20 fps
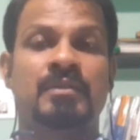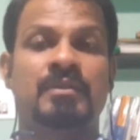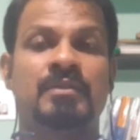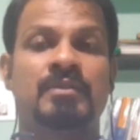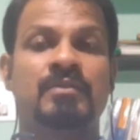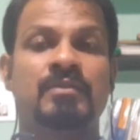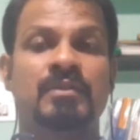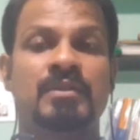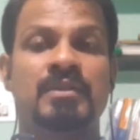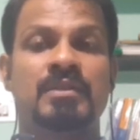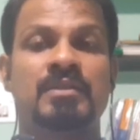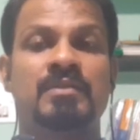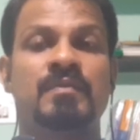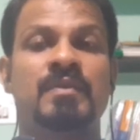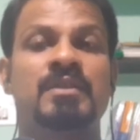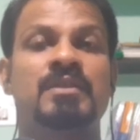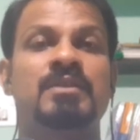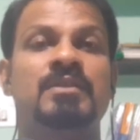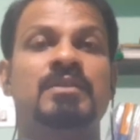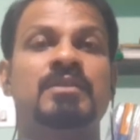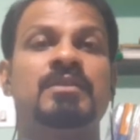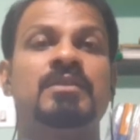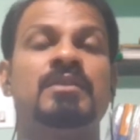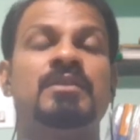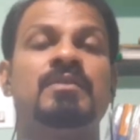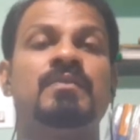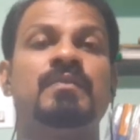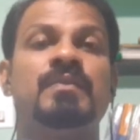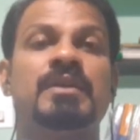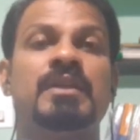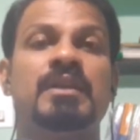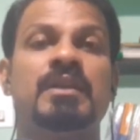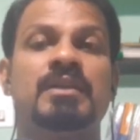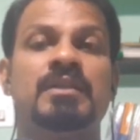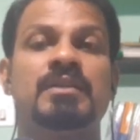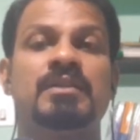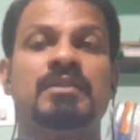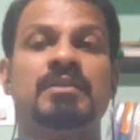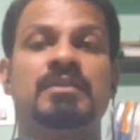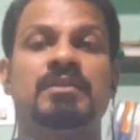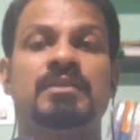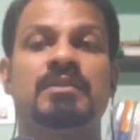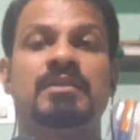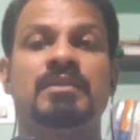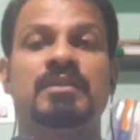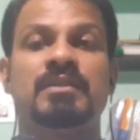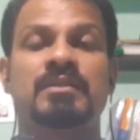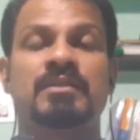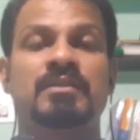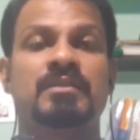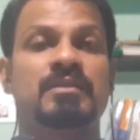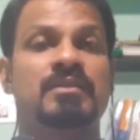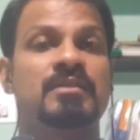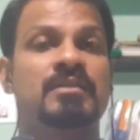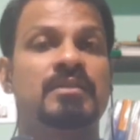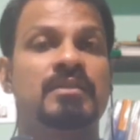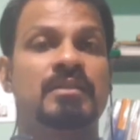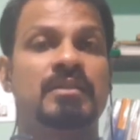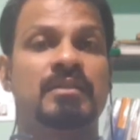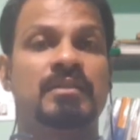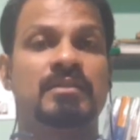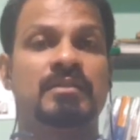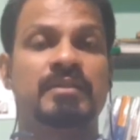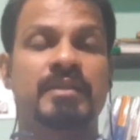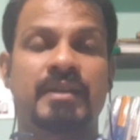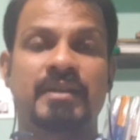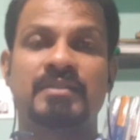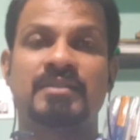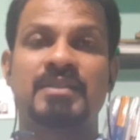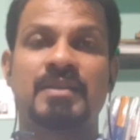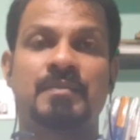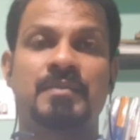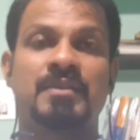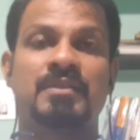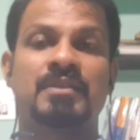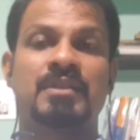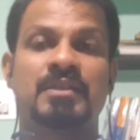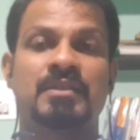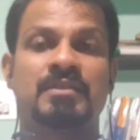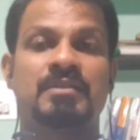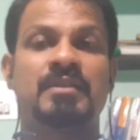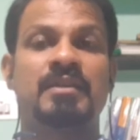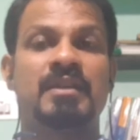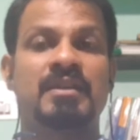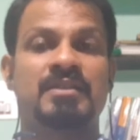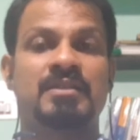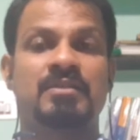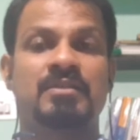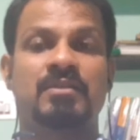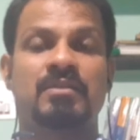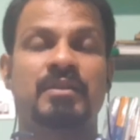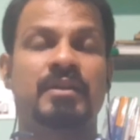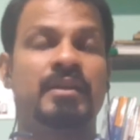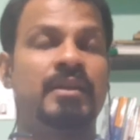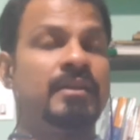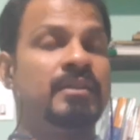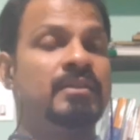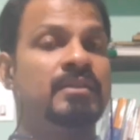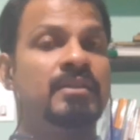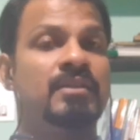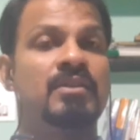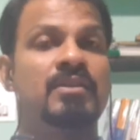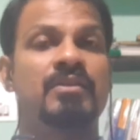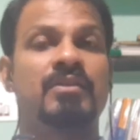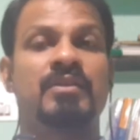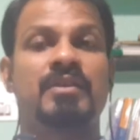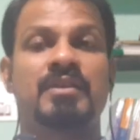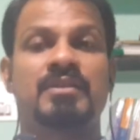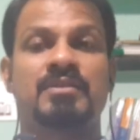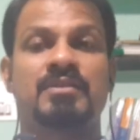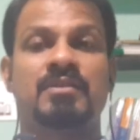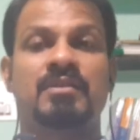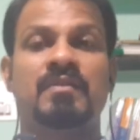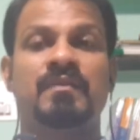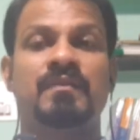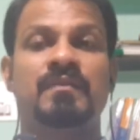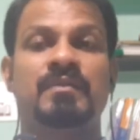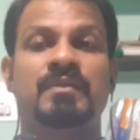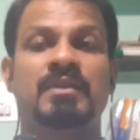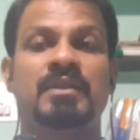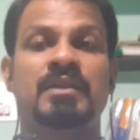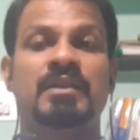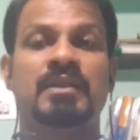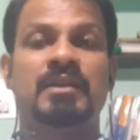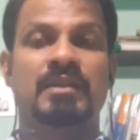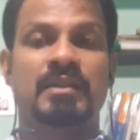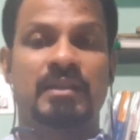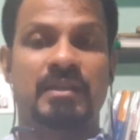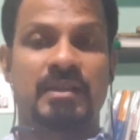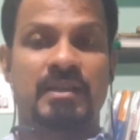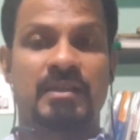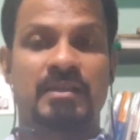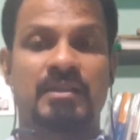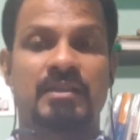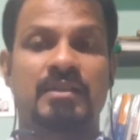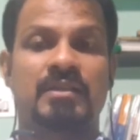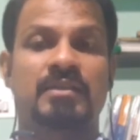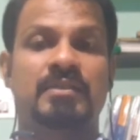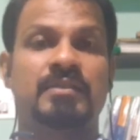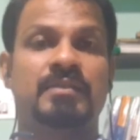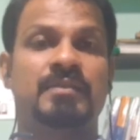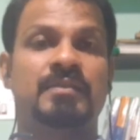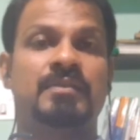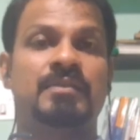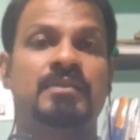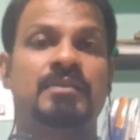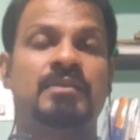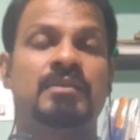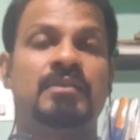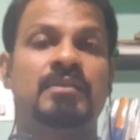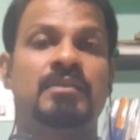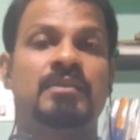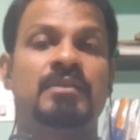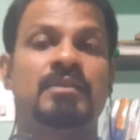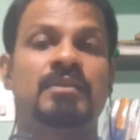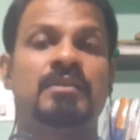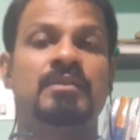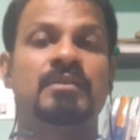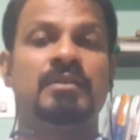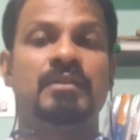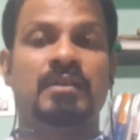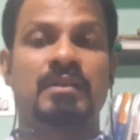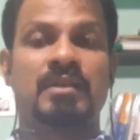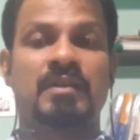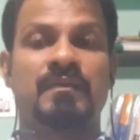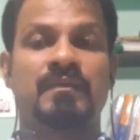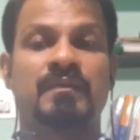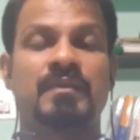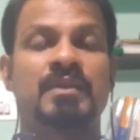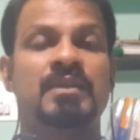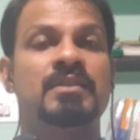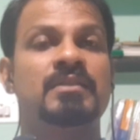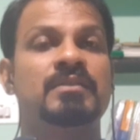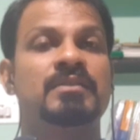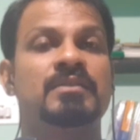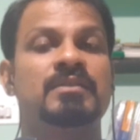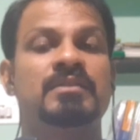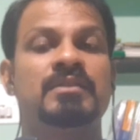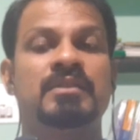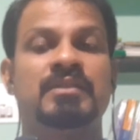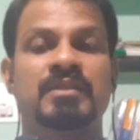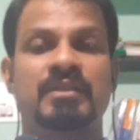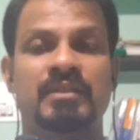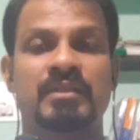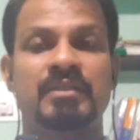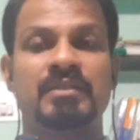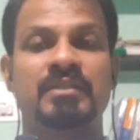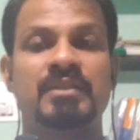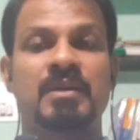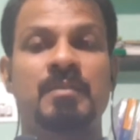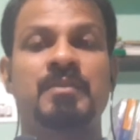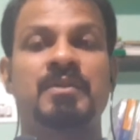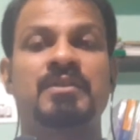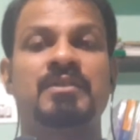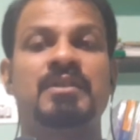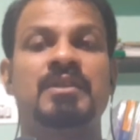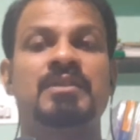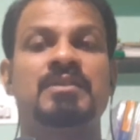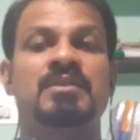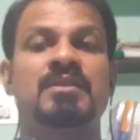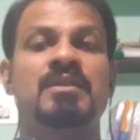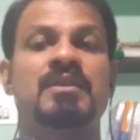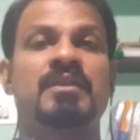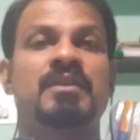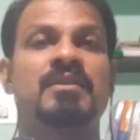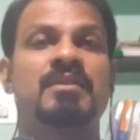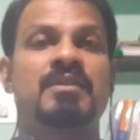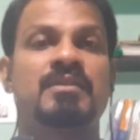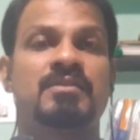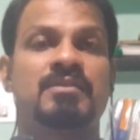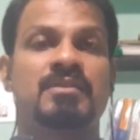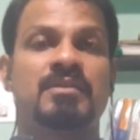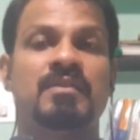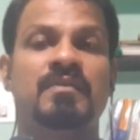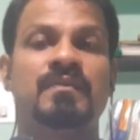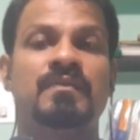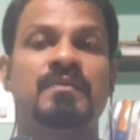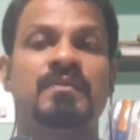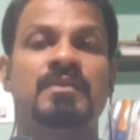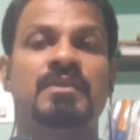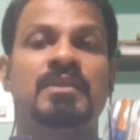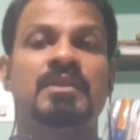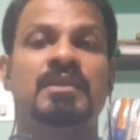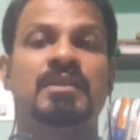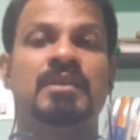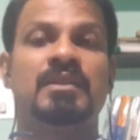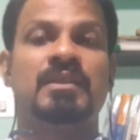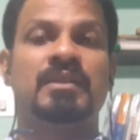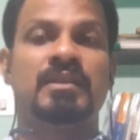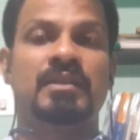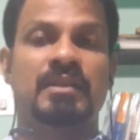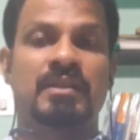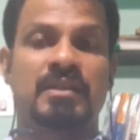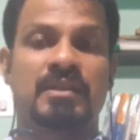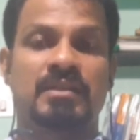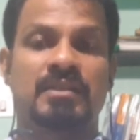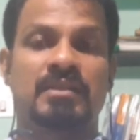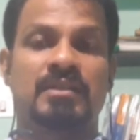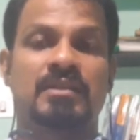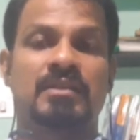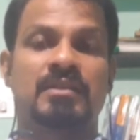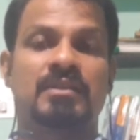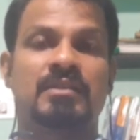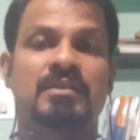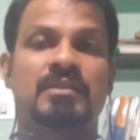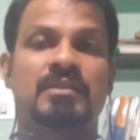So this is what we learn in this second chapter, that is collection and organization of data. Thereafter, the third chapter, that is organization of data.